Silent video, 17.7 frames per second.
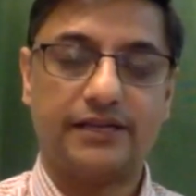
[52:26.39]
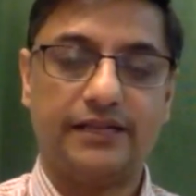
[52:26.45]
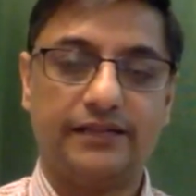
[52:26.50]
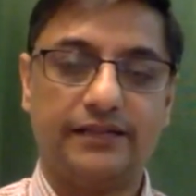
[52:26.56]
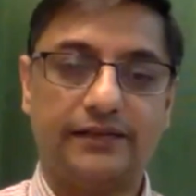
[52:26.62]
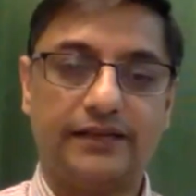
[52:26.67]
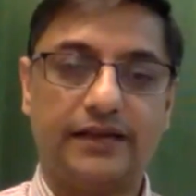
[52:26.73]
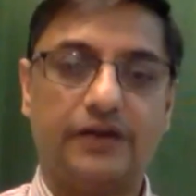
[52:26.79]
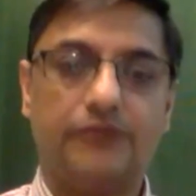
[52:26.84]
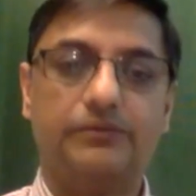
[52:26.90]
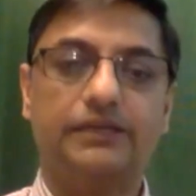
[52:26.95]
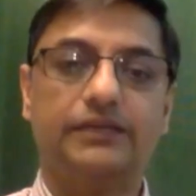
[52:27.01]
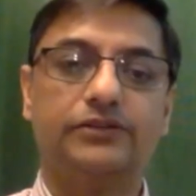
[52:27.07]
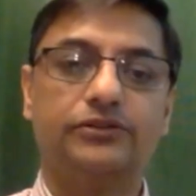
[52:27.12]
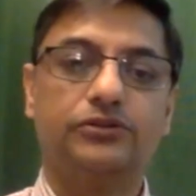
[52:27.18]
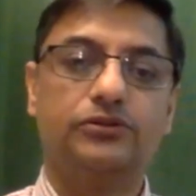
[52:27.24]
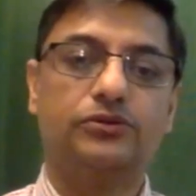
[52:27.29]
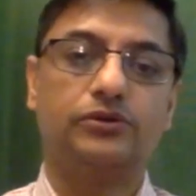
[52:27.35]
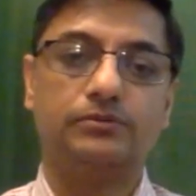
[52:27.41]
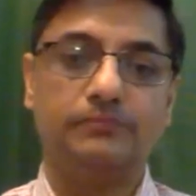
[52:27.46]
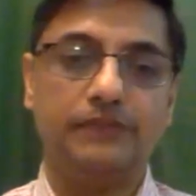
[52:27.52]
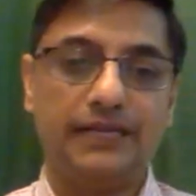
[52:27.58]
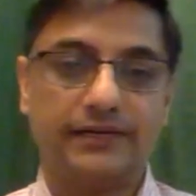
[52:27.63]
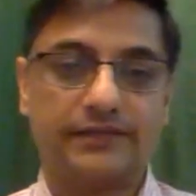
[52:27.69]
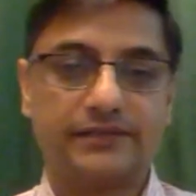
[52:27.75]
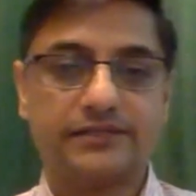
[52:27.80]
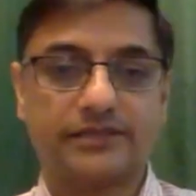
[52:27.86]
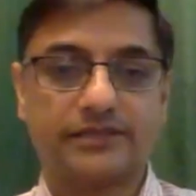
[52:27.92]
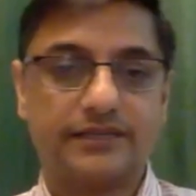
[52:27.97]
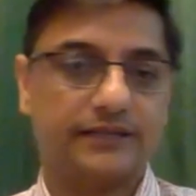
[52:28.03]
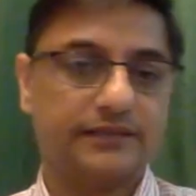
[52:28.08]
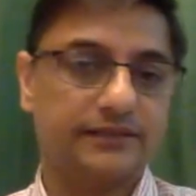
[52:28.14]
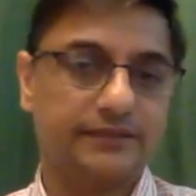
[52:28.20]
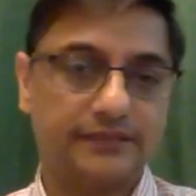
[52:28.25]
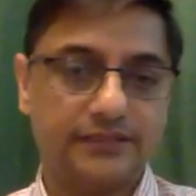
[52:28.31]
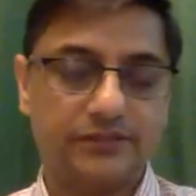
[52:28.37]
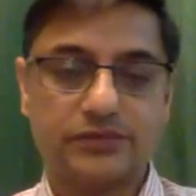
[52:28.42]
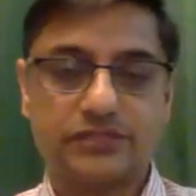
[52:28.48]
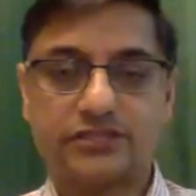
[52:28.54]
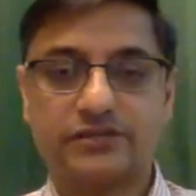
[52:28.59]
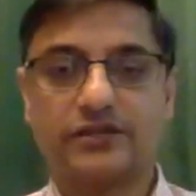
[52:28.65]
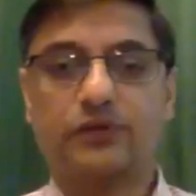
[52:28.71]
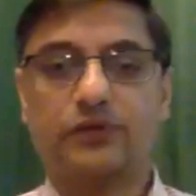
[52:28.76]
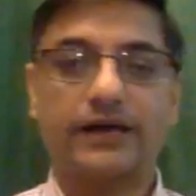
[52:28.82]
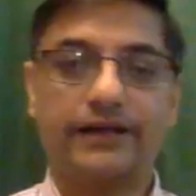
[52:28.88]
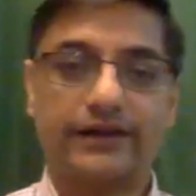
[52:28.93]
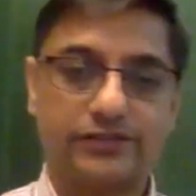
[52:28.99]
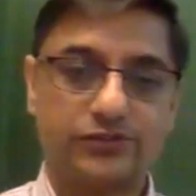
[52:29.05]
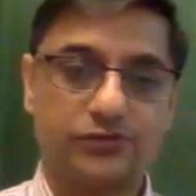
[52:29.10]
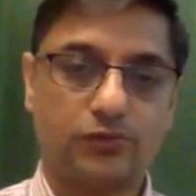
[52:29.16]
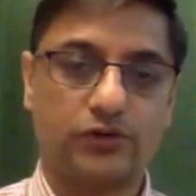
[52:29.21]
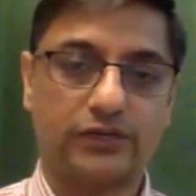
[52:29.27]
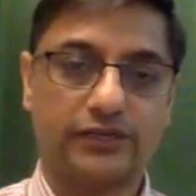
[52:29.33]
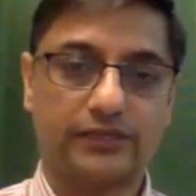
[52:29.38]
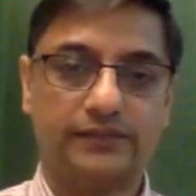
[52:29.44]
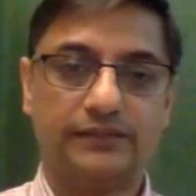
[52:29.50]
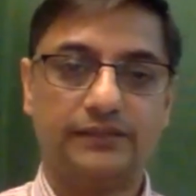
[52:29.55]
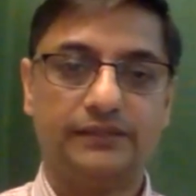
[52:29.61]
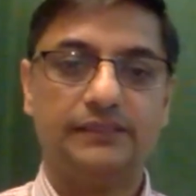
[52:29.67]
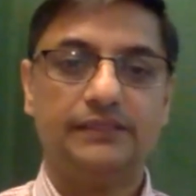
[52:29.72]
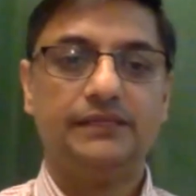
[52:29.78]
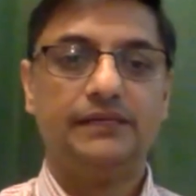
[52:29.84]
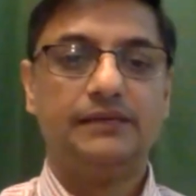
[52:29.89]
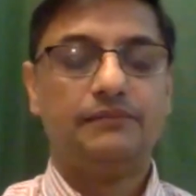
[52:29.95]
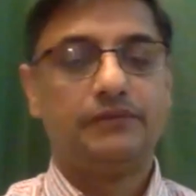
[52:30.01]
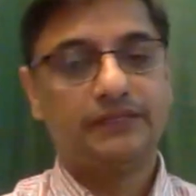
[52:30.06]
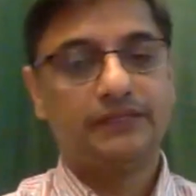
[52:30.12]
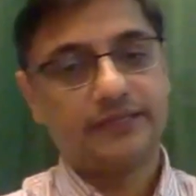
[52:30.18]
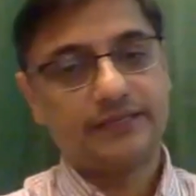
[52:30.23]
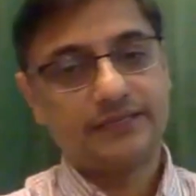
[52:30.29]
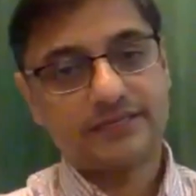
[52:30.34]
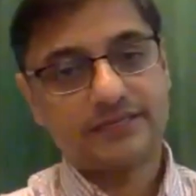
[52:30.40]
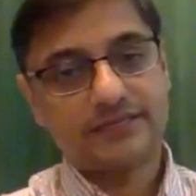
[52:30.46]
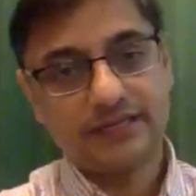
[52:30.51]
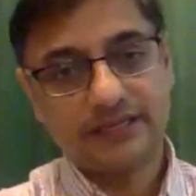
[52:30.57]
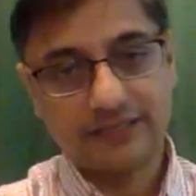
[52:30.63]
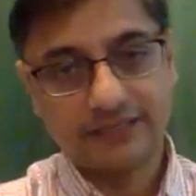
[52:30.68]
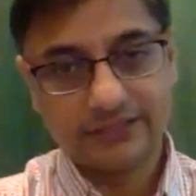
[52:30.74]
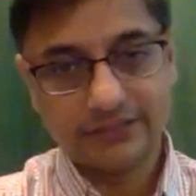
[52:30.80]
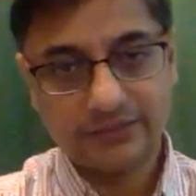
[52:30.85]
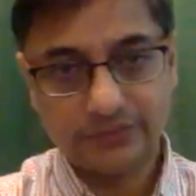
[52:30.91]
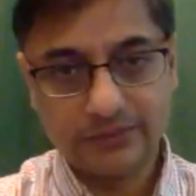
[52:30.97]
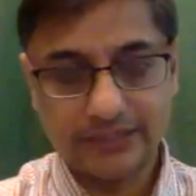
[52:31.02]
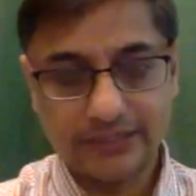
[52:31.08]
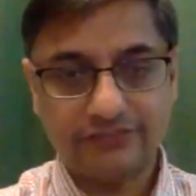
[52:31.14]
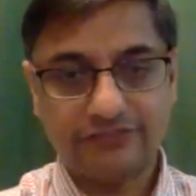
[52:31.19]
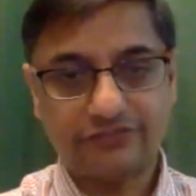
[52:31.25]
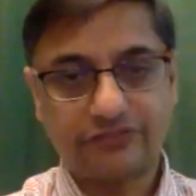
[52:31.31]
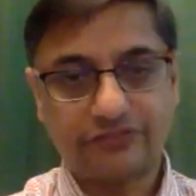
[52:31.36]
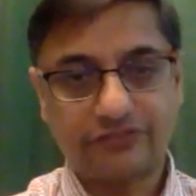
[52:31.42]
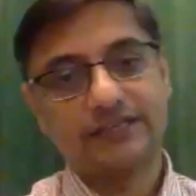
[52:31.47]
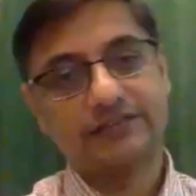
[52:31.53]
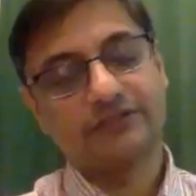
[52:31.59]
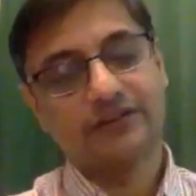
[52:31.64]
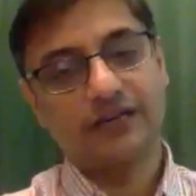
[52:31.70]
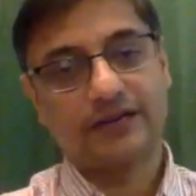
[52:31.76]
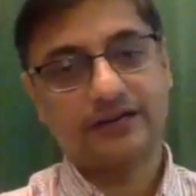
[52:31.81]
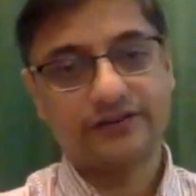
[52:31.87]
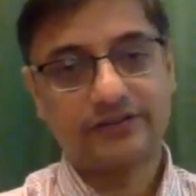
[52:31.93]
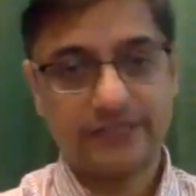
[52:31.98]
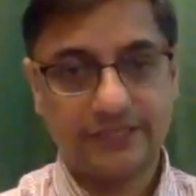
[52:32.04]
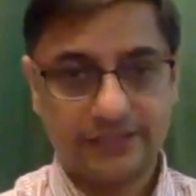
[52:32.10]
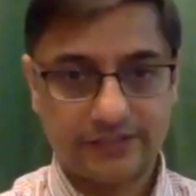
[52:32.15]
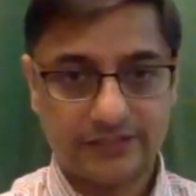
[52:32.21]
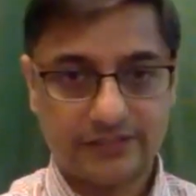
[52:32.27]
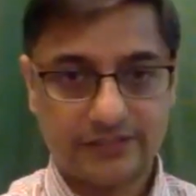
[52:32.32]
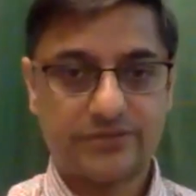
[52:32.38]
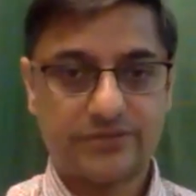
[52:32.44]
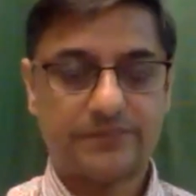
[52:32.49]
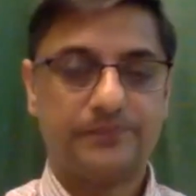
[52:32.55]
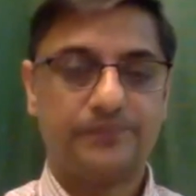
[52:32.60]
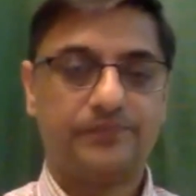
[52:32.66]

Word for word: And they now begin to grow millets and other things which require less water but there is still continuity for several hundred years.